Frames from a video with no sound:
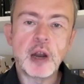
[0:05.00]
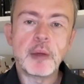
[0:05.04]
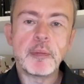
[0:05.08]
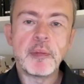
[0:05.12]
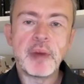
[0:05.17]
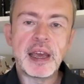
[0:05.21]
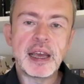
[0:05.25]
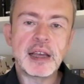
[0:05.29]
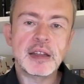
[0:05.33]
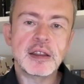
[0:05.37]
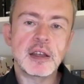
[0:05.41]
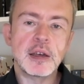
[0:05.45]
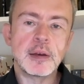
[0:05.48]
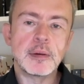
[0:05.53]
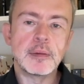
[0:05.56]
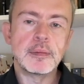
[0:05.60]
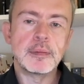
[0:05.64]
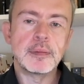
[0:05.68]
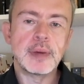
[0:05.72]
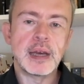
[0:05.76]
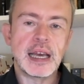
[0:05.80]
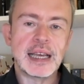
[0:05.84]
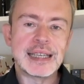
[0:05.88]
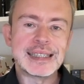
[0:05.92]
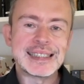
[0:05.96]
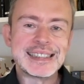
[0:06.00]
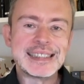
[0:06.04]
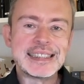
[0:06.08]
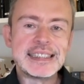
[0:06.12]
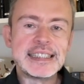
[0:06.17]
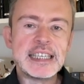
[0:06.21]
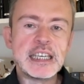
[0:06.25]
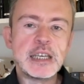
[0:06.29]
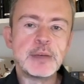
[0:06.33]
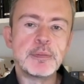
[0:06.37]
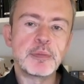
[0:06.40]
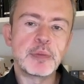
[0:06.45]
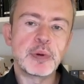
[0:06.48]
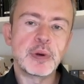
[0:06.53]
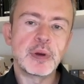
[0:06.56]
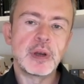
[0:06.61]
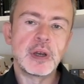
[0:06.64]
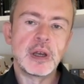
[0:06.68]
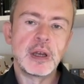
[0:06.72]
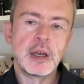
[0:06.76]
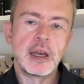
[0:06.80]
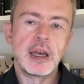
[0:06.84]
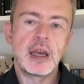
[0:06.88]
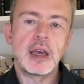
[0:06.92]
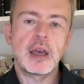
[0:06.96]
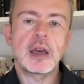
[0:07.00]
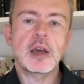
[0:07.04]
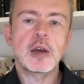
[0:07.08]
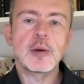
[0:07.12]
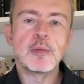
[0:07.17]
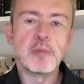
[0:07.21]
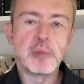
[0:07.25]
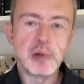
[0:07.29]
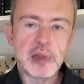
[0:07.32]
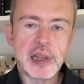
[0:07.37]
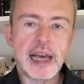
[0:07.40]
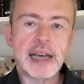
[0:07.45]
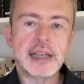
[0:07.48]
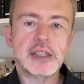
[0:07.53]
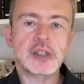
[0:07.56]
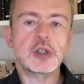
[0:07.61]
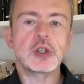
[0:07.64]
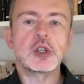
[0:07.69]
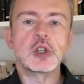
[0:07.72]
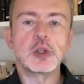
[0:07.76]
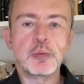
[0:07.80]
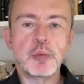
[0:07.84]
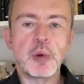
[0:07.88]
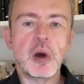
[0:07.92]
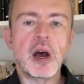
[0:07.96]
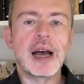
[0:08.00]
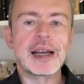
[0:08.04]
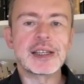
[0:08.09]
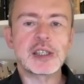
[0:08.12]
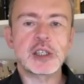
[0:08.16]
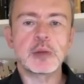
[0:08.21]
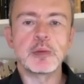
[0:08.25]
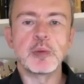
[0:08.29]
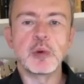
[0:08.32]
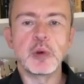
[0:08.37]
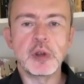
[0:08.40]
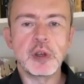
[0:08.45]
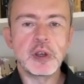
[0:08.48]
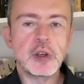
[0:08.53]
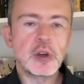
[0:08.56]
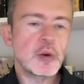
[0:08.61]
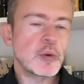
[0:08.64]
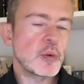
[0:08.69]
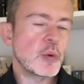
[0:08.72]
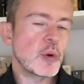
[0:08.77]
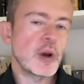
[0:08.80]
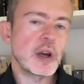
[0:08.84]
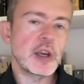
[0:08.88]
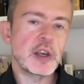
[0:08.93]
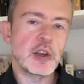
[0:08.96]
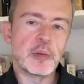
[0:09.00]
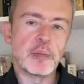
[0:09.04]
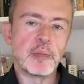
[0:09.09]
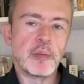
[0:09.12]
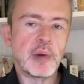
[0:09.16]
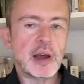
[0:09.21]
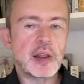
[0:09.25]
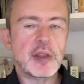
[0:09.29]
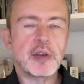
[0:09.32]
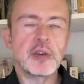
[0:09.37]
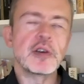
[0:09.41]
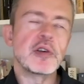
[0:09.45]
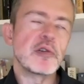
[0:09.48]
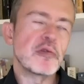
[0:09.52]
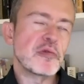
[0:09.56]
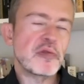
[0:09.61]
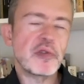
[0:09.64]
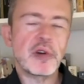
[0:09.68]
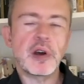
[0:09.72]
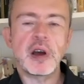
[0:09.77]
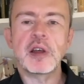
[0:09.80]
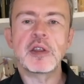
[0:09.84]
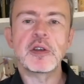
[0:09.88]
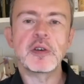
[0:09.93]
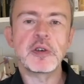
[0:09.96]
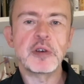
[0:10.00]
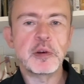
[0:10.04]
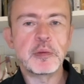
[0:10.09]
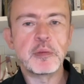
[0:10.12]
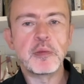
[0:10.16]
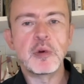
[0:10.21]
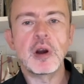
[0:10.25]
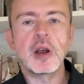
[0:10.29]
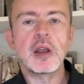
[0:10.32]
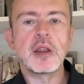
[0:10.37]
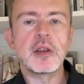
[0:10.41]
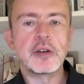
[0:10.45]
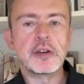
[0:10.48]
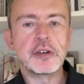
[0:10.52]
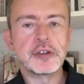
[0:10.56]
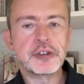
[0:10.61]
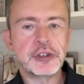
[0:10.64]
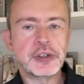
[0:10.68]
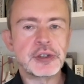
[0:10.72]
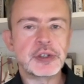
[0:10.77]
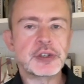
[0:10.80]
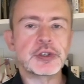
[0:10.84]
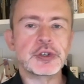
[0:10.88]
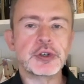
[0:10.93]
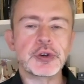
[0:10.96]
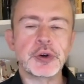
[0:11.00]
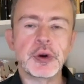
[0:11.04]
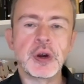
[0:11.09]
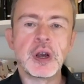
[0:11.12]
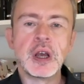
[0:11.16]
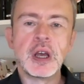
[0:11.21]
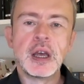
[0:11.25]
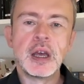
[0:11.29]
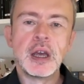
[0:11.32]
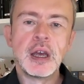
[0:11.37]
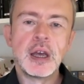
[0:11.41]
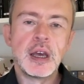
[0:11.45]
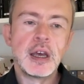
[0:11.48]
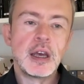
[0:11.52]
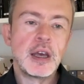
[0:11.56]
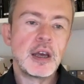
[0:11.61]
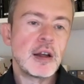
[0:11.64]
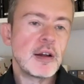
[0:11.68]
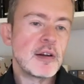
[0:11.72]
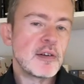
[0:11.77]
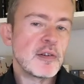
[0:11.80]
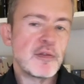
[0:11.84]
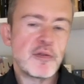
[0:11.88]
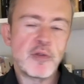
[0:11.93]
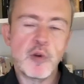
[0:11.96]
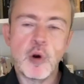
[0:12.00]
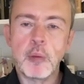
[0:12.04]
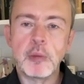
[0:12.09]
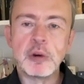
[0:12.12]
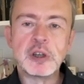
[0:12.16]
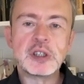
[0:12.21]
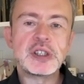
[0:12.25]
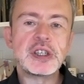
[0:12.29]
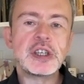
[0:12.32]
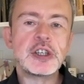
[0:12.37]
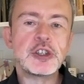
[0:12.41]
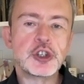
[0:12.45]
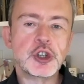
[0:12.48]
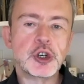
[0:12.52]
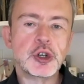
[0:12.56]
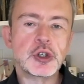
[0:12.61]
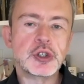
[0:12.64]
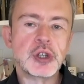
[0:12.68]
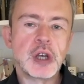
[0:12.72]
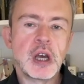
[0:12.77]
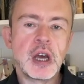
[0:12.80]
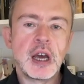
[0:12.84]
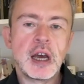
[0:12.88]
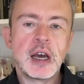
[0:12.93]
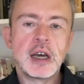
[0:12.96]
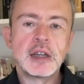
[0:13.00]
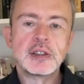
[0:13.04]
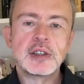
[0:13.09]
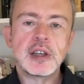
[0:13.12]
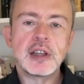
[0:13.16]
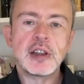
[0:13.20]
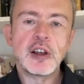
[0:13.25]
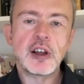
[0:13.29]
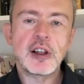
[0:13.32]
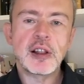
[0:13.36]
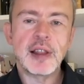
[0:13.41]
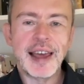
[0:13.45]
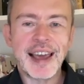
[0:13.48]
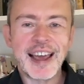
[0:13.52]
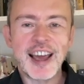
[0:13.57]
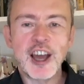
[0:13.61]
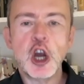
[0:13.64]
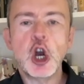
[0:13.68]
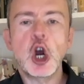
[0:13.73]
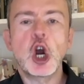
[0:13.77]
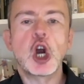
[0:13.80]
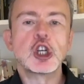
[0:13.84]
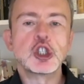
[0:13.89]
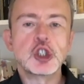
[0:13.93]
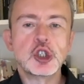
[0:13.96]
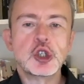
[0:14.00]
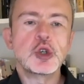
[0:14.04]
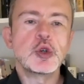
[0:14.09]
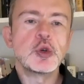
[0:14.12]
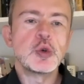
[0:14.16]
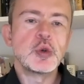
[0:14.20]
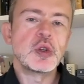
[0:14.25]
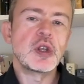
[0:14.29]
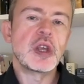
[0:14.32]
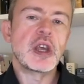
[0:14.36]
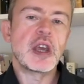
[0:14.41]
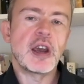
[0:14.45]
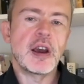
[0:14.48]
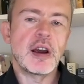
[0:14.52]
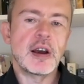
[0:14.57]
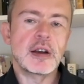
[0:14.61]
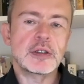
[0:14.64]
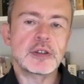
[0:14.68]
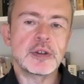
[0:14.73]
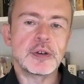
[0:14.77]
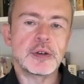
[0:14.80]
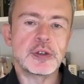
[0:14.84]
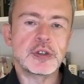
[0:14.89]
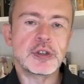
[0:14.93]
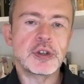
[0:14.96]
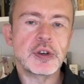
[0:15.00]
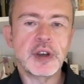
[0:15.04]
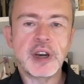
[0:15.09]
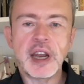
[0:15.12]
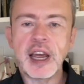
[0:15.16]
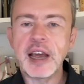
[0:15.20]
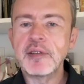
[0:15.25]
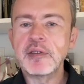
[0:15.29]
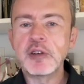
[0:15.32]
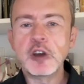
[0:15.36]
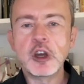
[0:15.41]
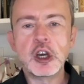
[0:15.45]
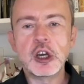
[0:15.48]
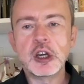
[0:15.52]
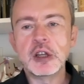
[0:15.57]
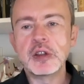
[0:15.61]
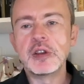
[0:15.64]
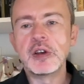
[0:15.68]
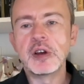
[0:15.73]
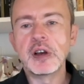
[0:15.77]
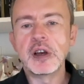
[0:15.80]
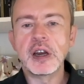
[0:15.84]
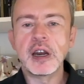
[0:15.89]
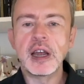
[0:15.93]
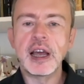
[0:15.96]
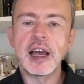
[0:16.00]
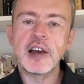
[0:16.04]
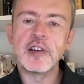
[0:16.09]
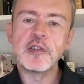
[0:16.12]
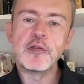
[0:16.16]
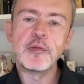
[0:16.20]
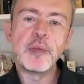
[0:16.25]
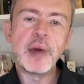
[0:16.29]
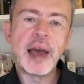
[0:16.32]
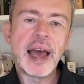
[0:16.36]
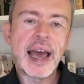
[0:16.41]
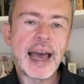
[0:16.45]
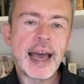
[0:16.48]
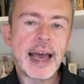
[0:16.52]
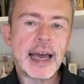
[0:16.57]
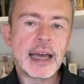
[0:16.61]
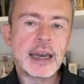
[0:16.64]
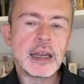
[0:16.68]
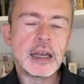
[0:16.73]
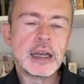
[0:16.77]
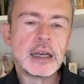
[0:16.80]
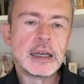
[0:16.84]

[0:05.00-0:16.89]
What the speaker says: make them as deep and complex as possible. You don't want your mother, your father, your brother, your sister, former teachers to look like cartoon characters. They're going to have good, they're going to have bad.